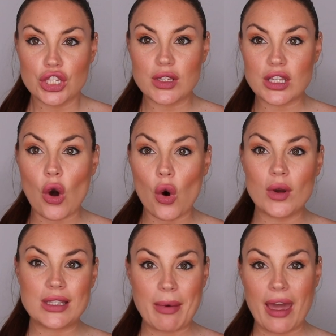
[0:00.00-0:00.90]
So it's
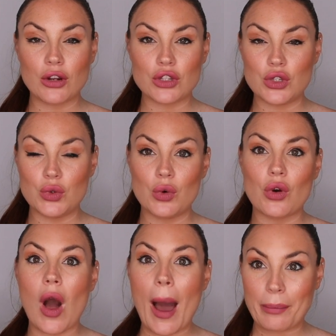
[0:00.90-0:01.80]
always better to
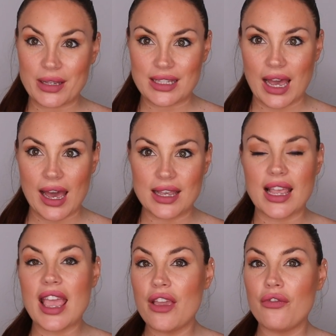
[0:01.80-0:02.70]
go up a
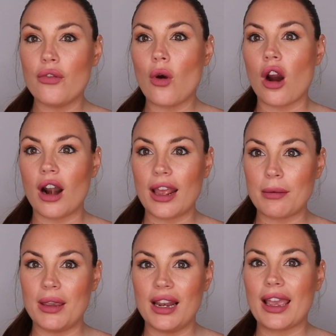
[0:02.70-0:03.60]
size if you are
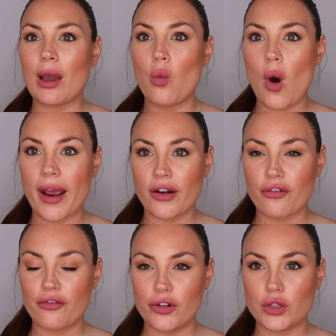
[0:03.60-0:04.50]
like me, like a
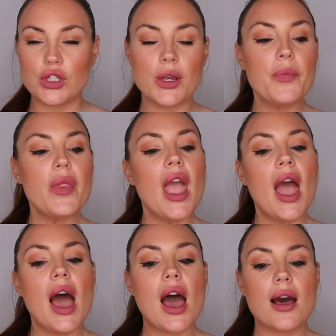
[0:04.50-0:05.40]
wider foot.
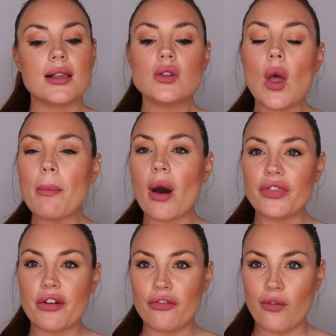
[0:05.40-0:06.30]
So I
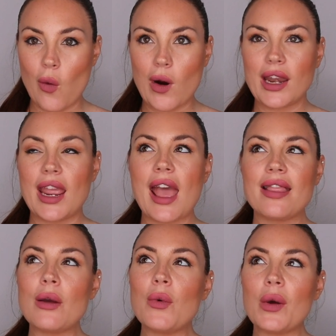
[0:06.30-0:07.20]
bought the 40,
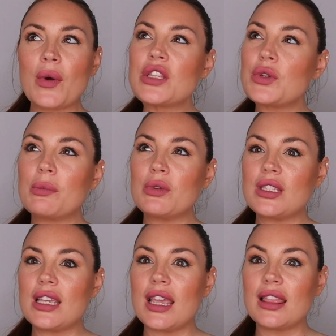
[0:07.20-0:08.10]
and then when I went to the
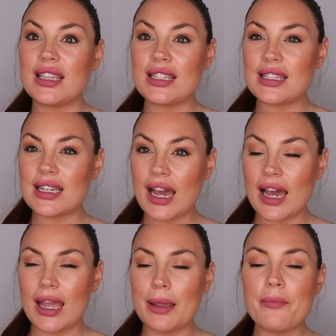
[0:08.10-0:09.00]
boutique this
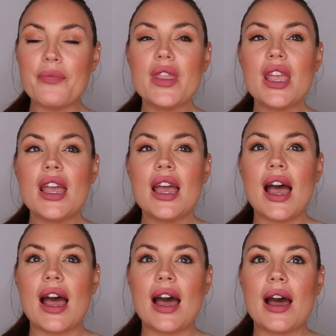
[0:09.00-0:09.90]
time,
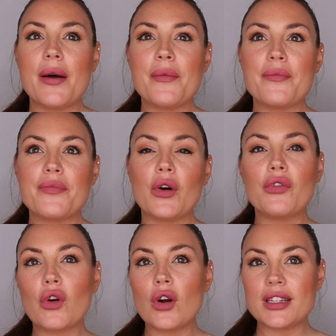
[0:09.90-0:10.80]

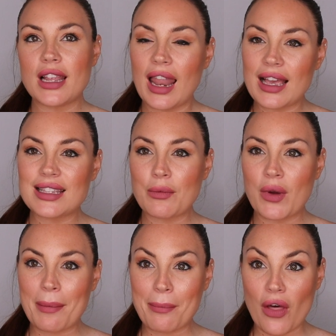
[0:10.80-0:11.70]
of course, last time
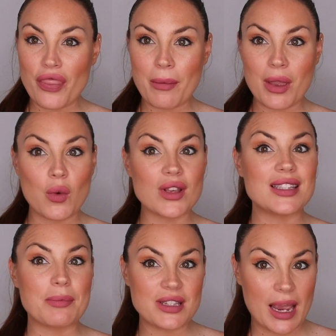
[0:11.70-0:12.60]
when I bought them, it
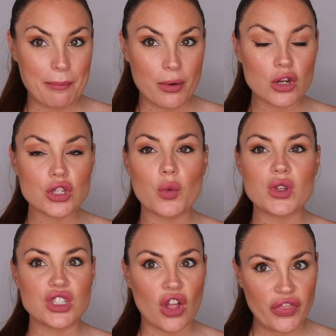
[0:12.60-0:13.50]
was September, so it
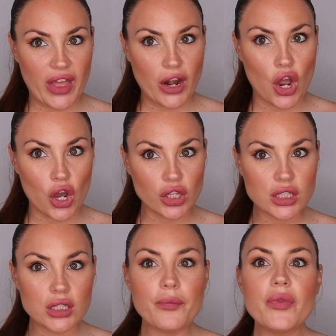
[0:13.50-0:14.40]
was not that
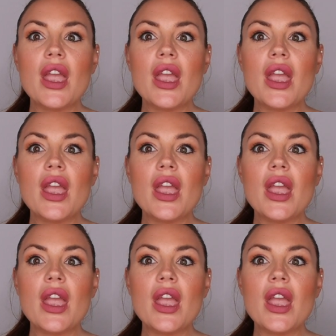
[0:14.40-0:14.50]
hot.